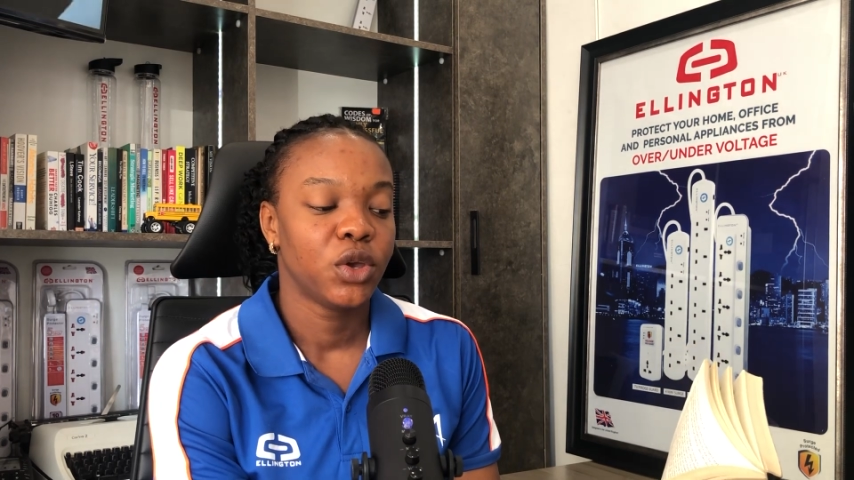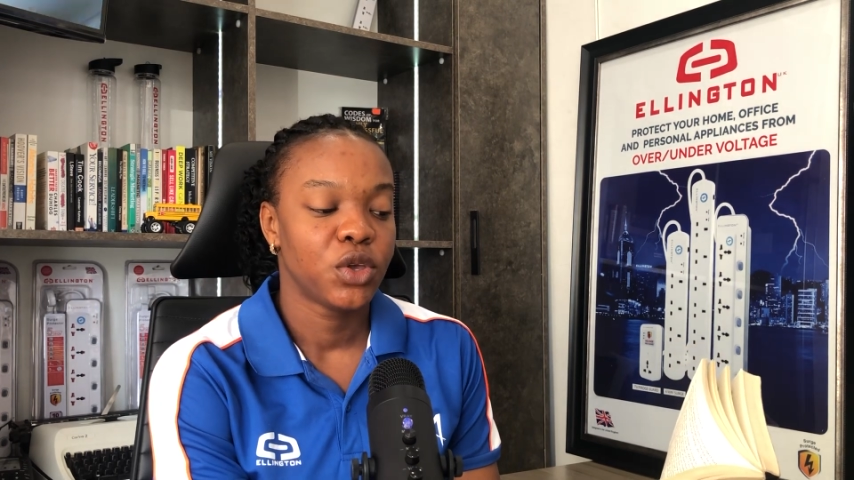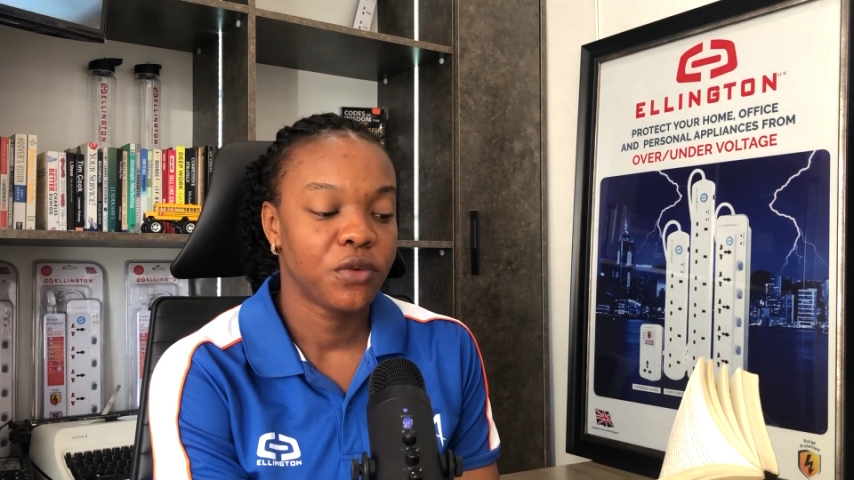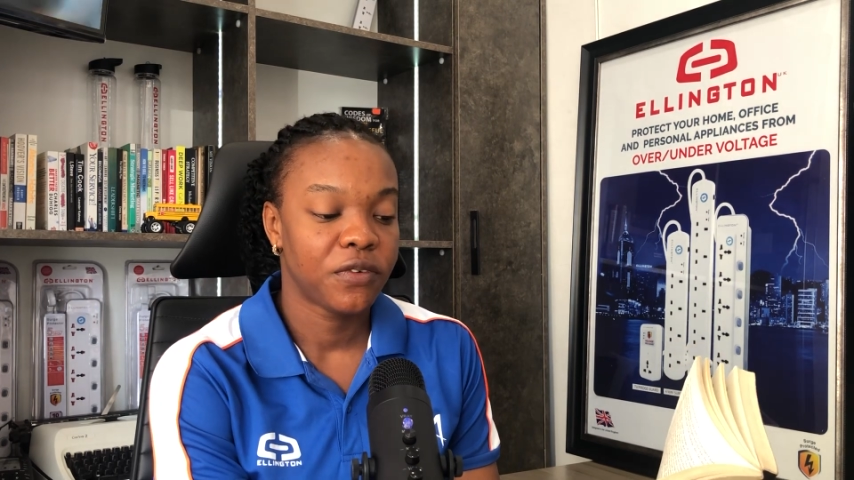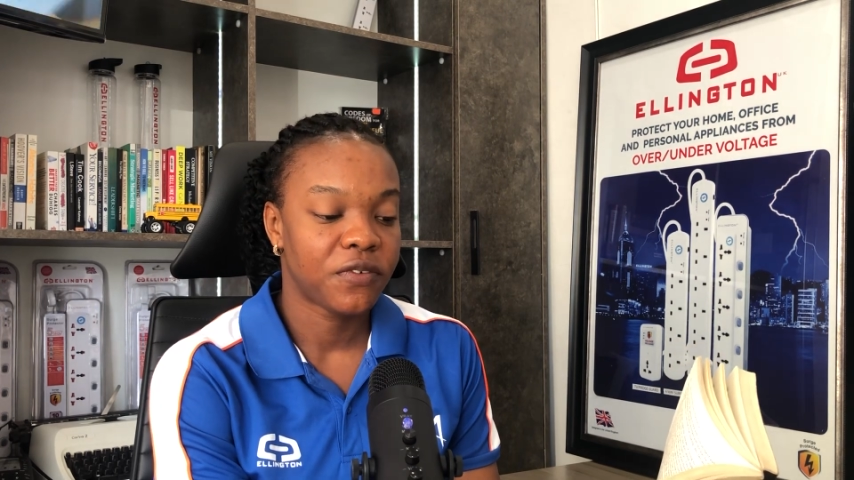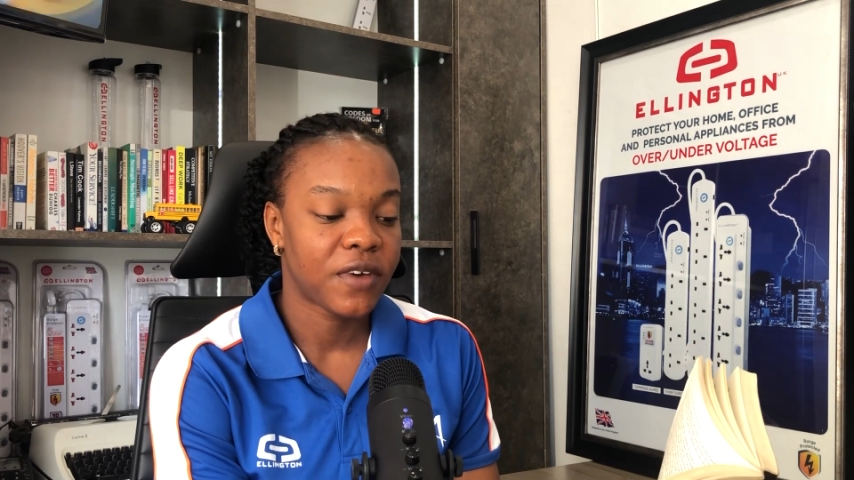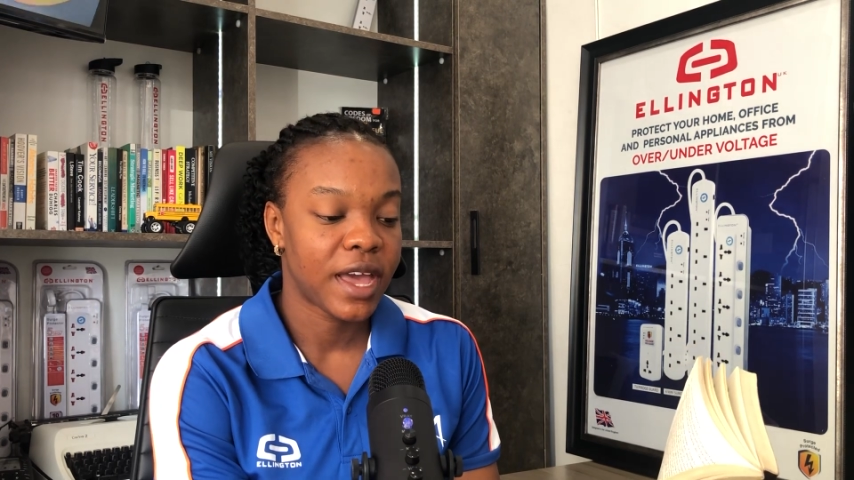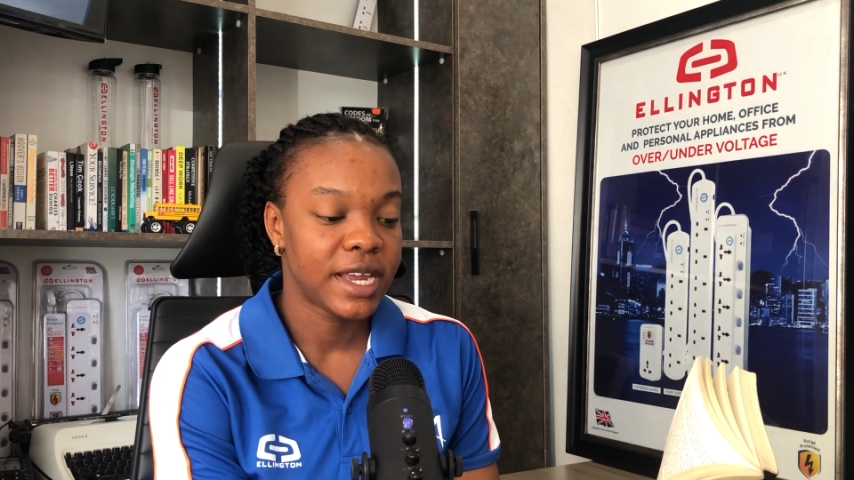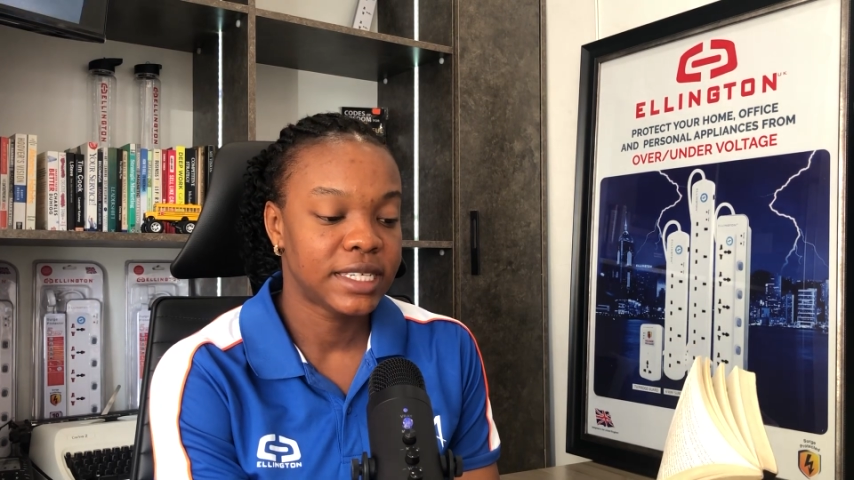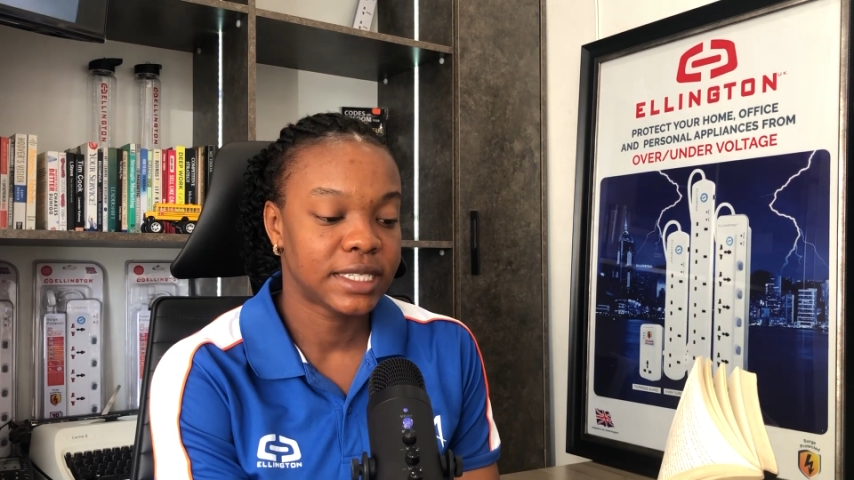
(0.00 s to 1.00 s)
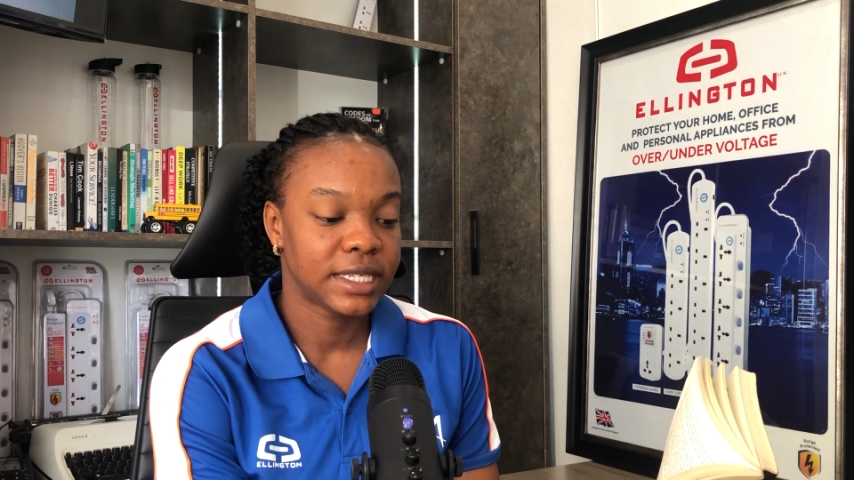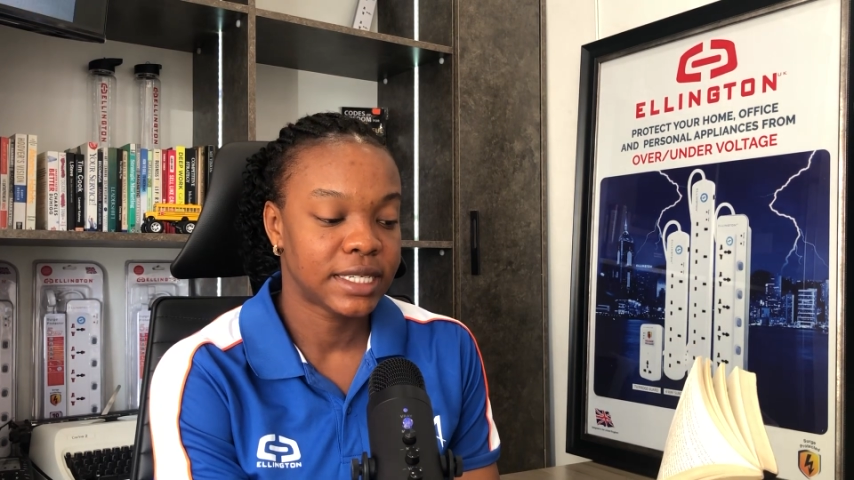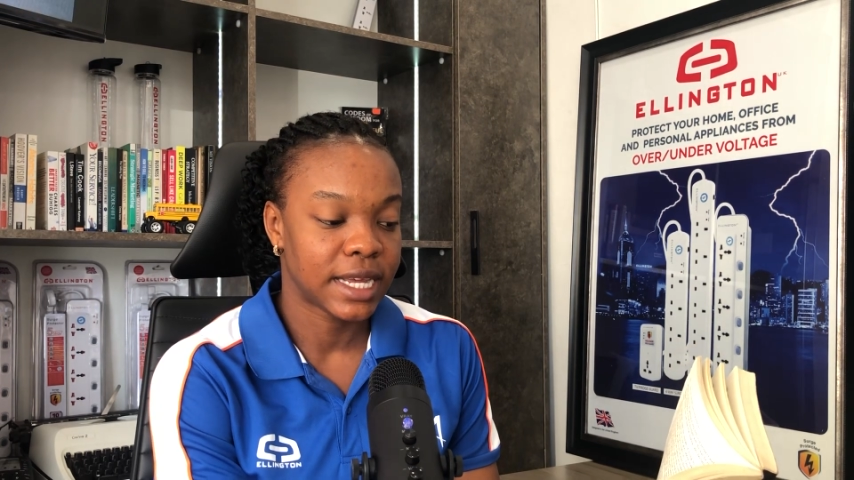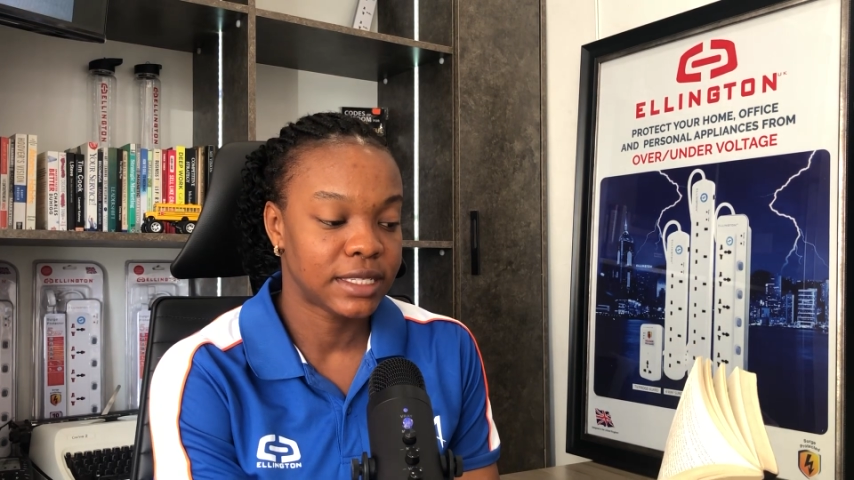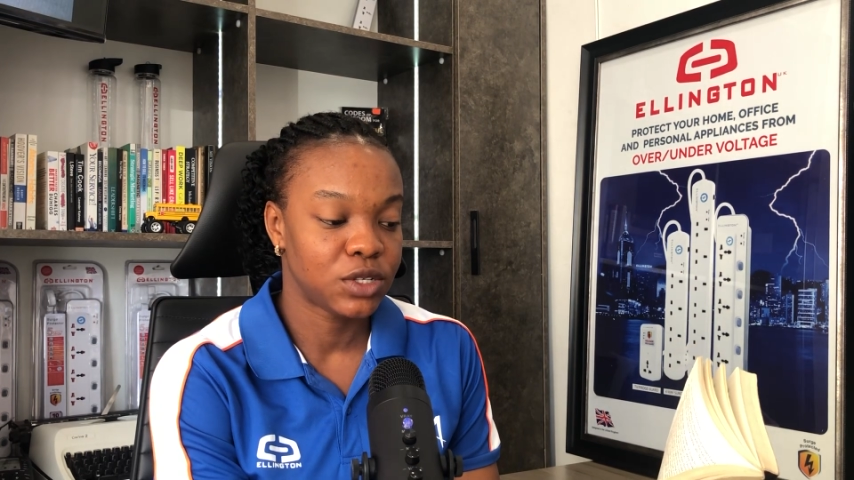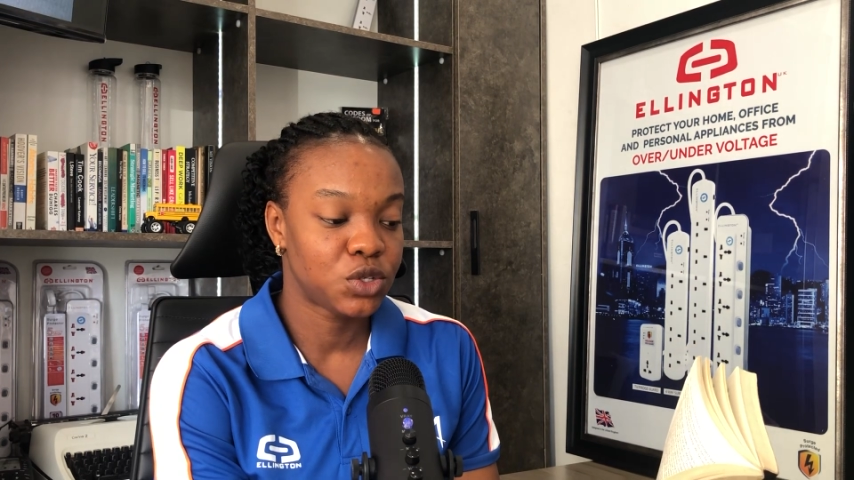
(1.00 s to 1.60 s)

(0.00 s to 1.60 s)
you will find that the